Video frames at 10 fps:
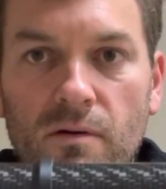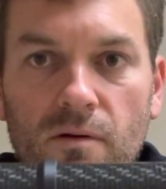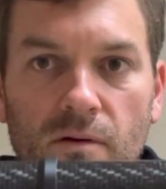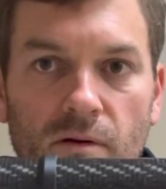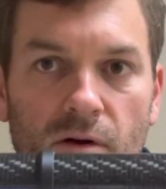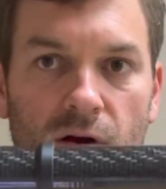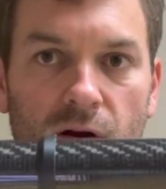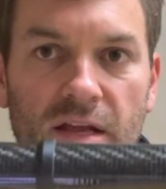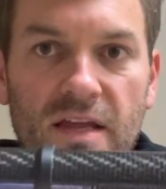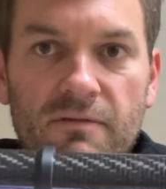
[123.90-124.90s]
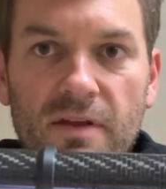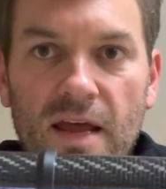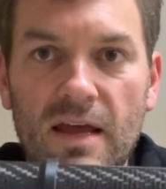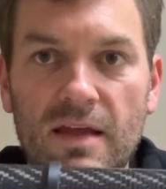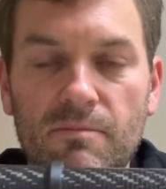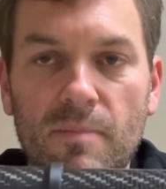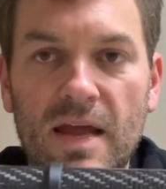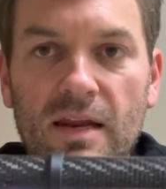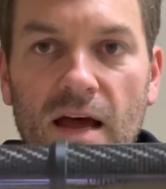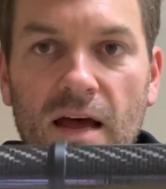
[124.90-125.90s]
or even a
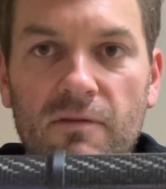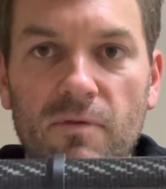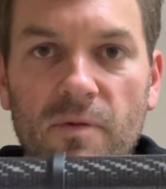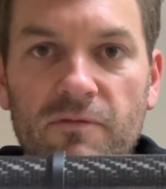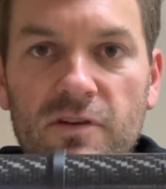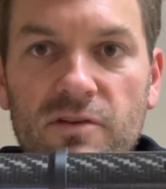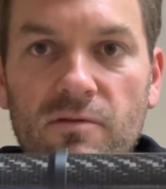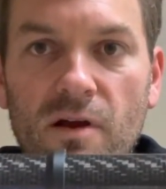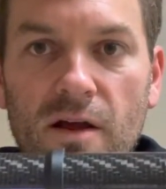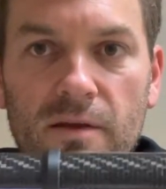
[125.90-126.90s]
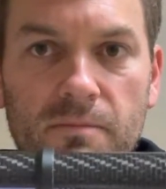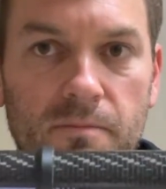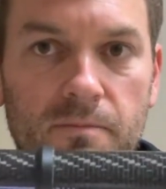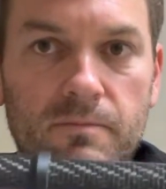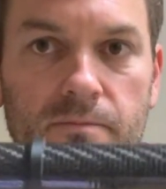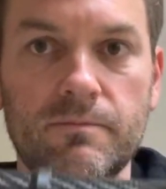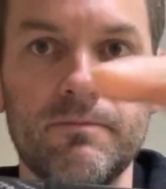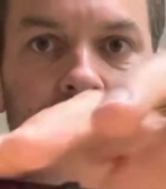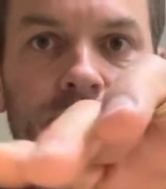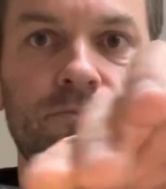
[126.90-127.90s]
main line from a fishing rod,
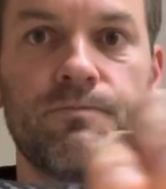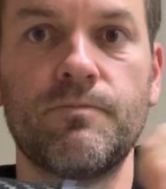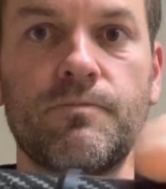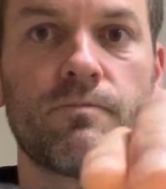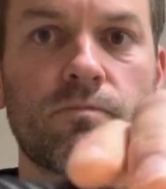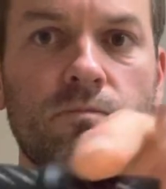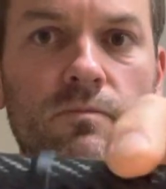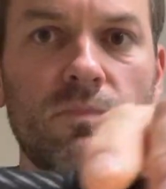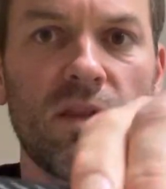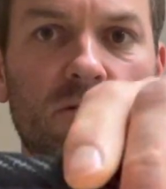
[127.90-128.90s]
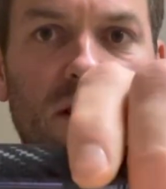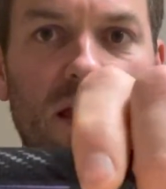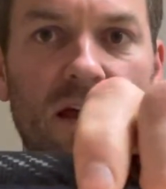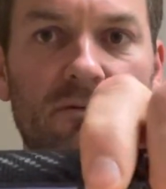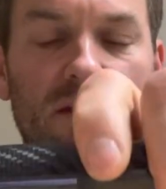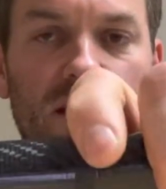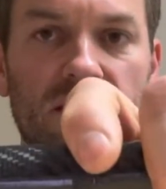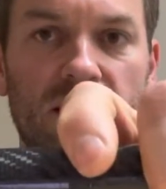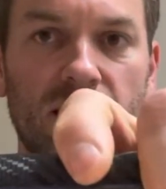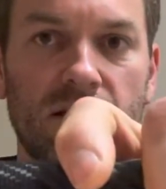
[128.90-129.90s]
you won't have
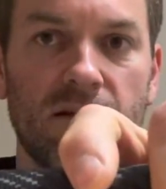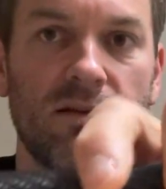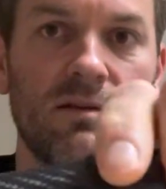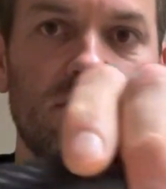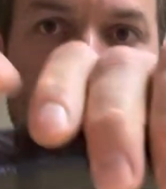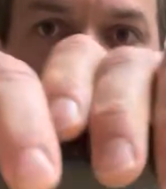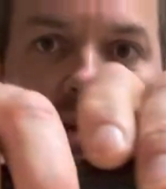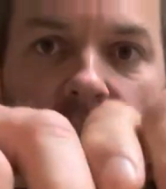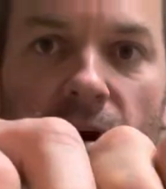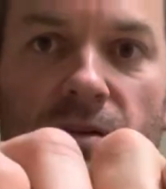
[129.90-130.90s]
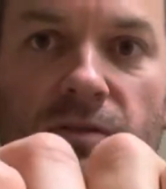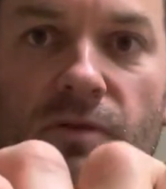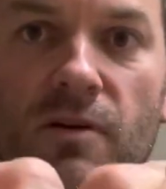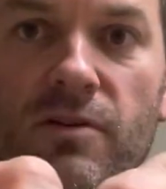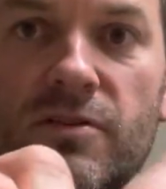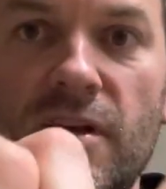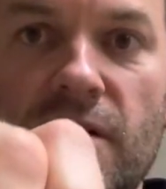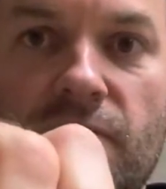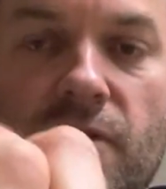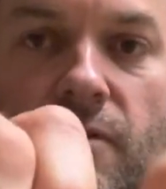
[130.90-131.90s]
anything to worry about as far as
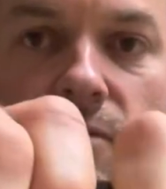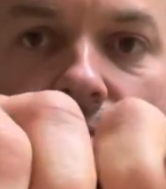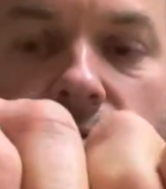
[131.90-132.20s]
chafe goes.